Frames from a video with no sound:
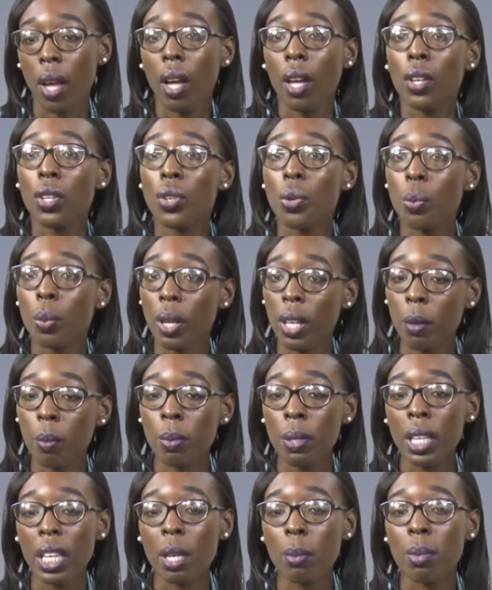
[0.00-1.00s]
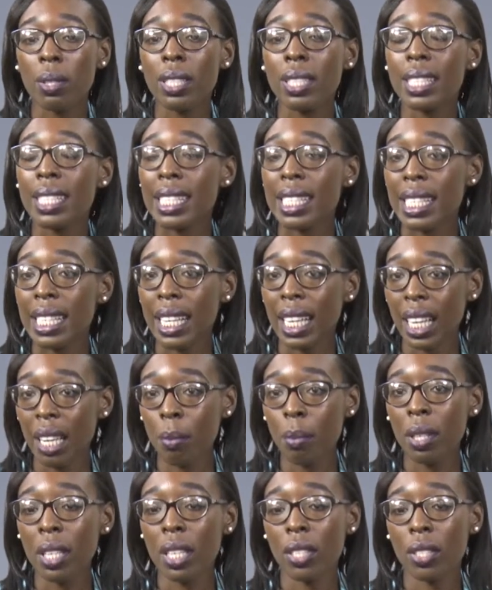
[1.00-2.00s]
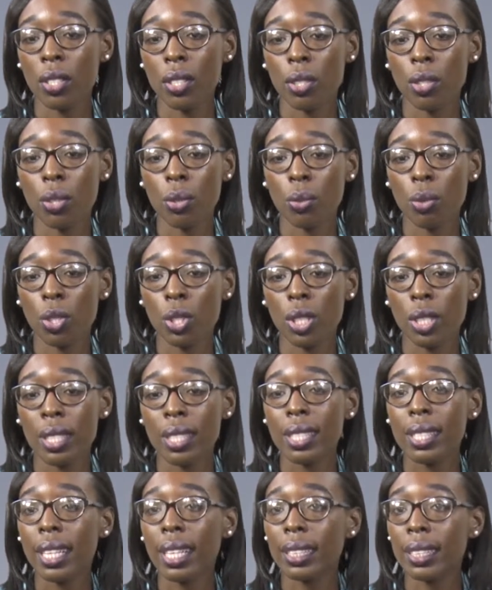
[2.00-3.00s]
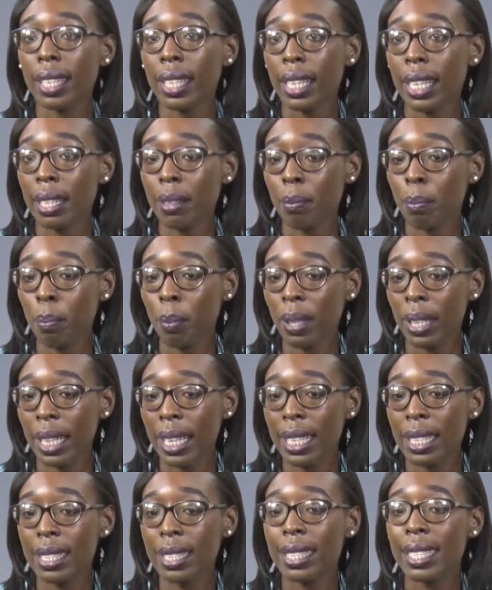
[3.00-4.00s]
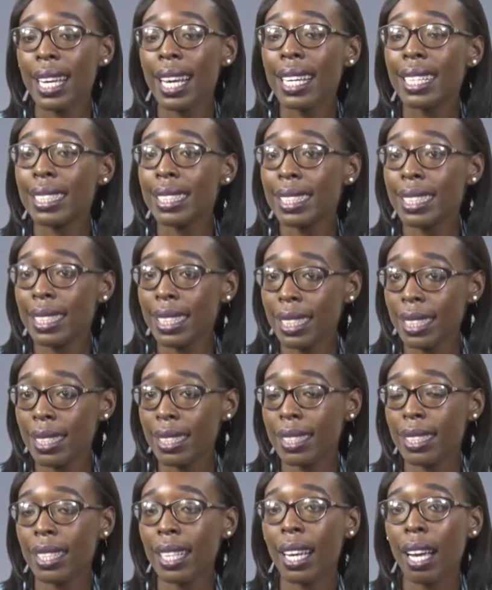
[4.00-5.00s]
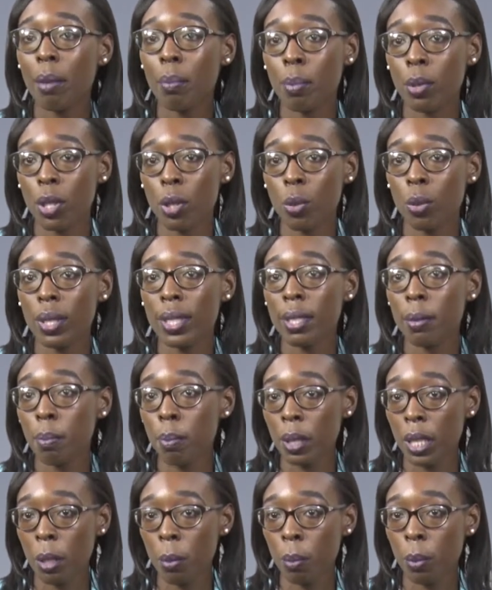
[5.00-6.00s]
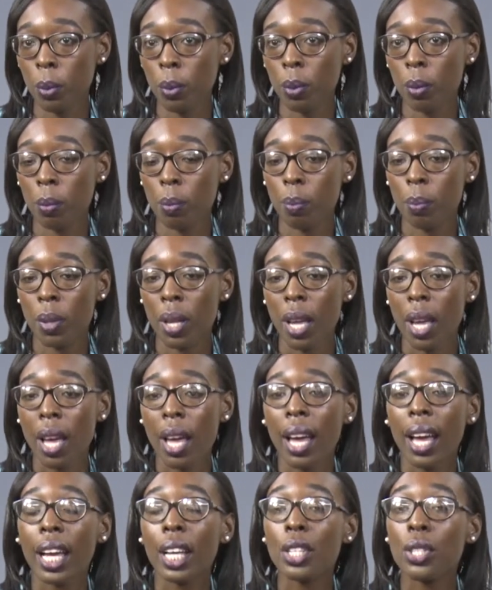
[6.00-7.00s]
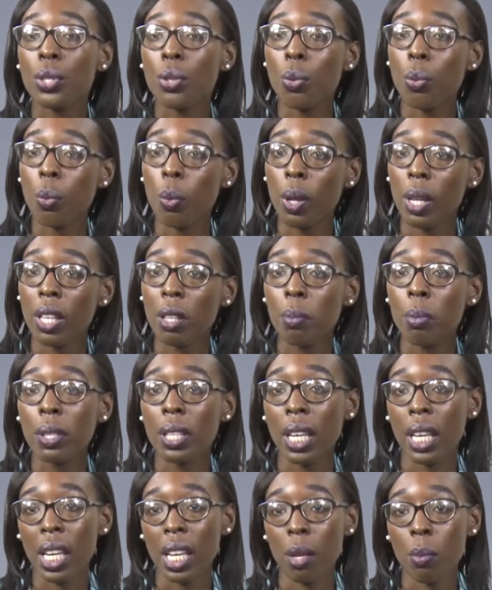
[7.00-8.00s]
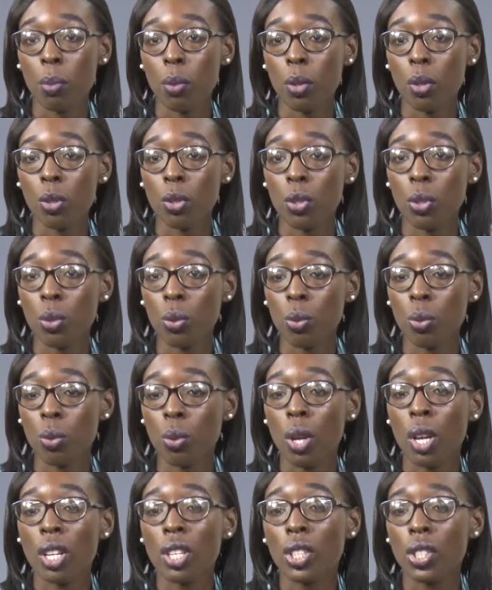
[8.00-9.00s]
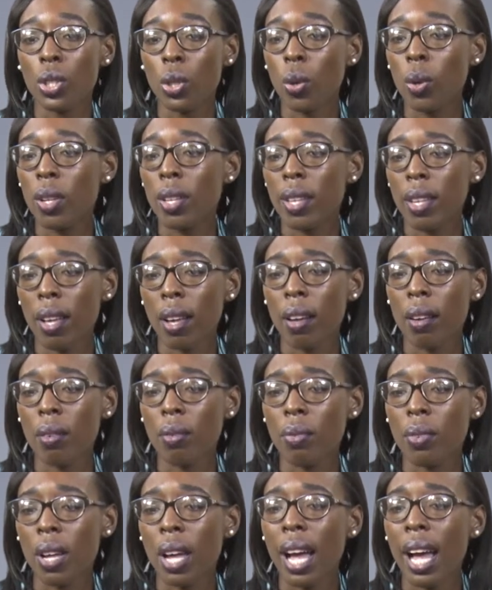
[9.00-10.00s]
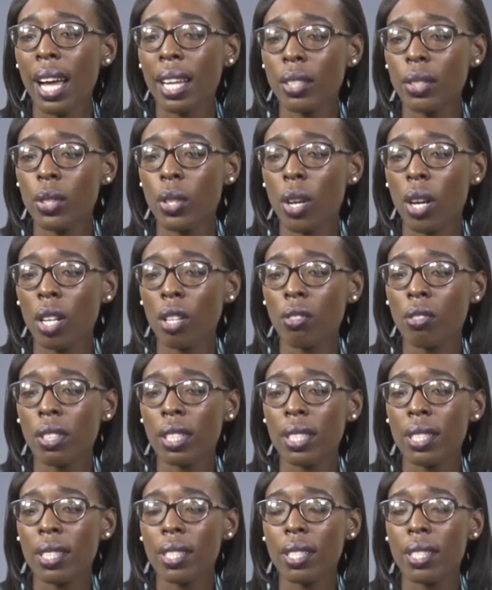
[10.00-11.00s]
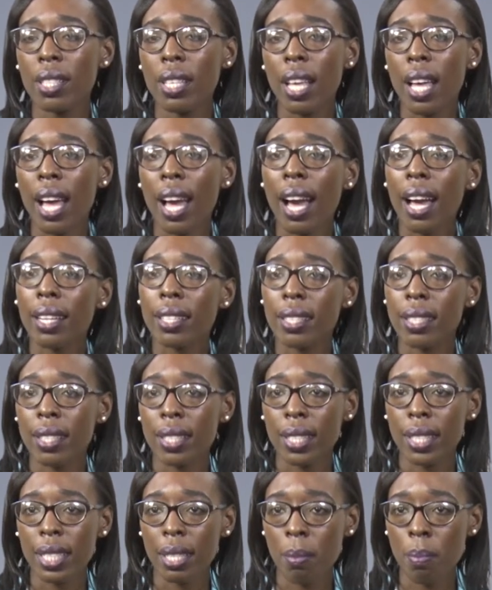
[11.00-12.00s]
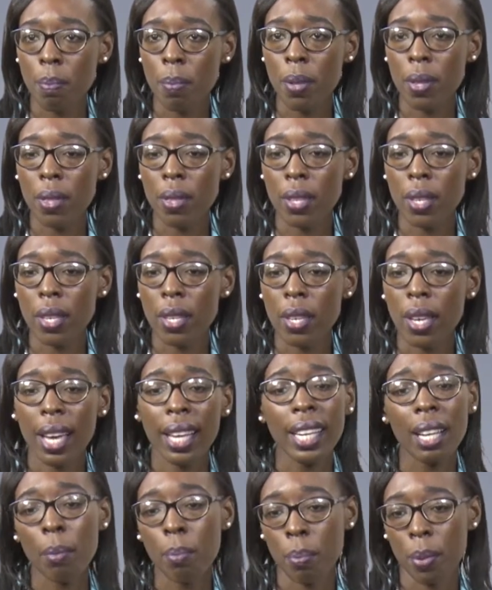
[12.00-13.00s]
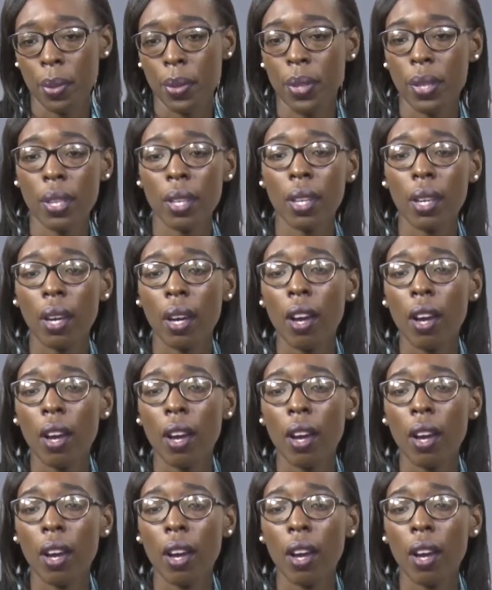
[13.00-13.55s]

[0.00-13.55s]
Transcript: You will be able to name institutions that are in place to assist abused people. And you will be able to show love and tolerance and sympathy and empathy